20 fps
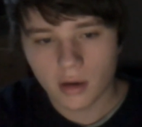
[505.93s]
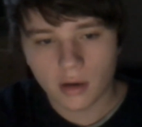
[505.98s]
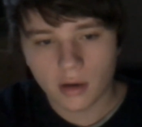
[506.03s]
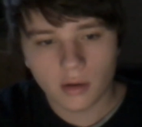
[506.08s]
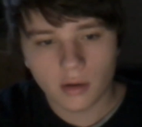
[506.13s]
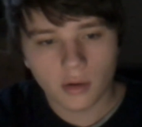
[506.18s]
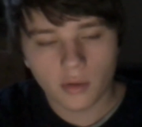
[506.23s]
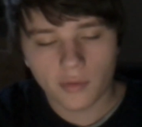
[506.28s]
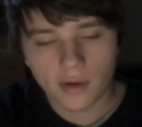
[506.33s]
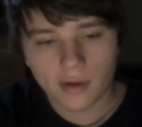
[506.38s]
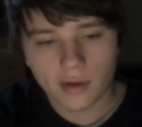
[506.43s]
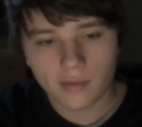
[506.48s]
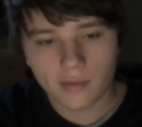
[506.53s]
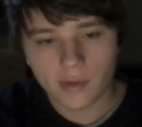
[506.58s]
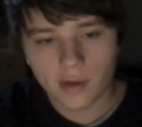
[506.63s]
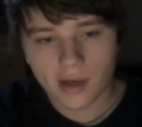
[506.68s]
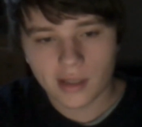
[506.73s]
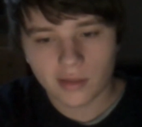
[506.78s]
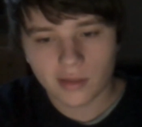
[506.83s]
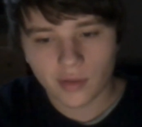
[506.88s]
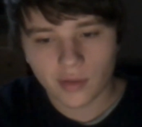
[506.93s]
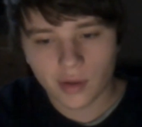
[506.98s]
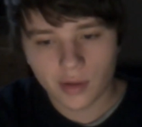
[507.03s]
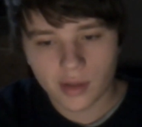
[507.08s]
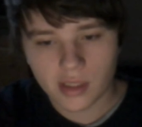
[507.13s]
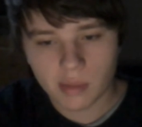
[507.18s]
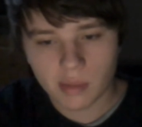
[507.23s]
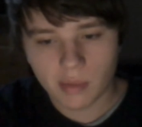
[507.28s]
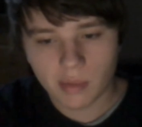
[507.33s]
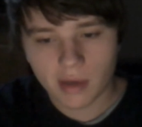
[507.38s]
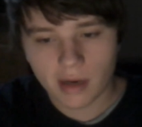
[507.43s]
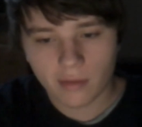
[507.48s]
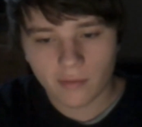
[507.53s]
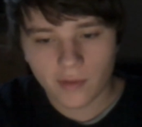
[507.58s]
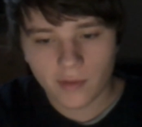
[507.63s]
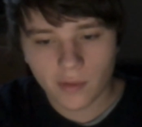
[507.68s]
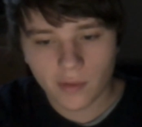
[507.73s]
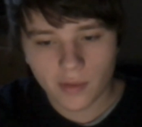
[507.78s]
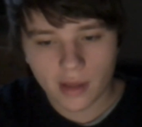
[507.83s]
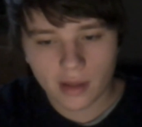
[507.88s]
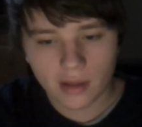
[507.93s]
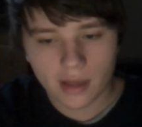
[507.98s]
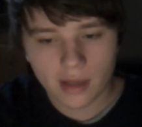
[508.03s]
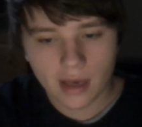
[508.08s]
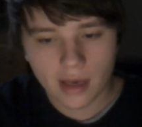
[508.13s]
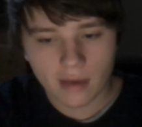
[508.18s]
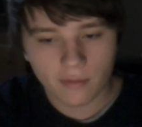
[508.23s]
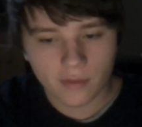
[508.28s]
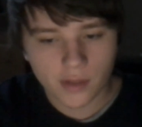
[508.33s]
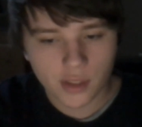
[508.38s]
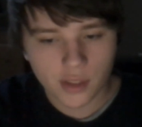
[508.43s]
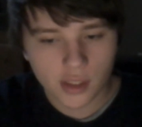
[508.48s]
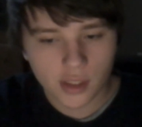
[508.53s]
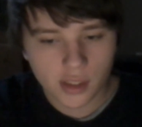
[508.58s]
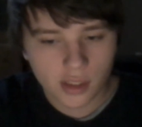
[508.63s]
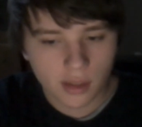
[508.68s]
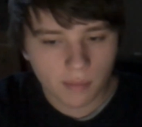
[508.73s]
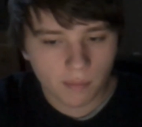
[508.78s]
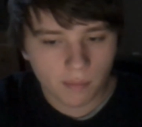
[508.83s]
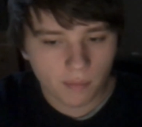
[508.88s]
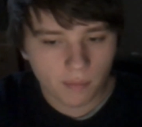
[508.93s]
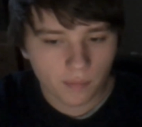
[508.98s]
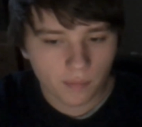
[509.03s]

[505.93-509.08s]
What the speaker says: I don't know if any of you guys feel this, but I feel that life is just a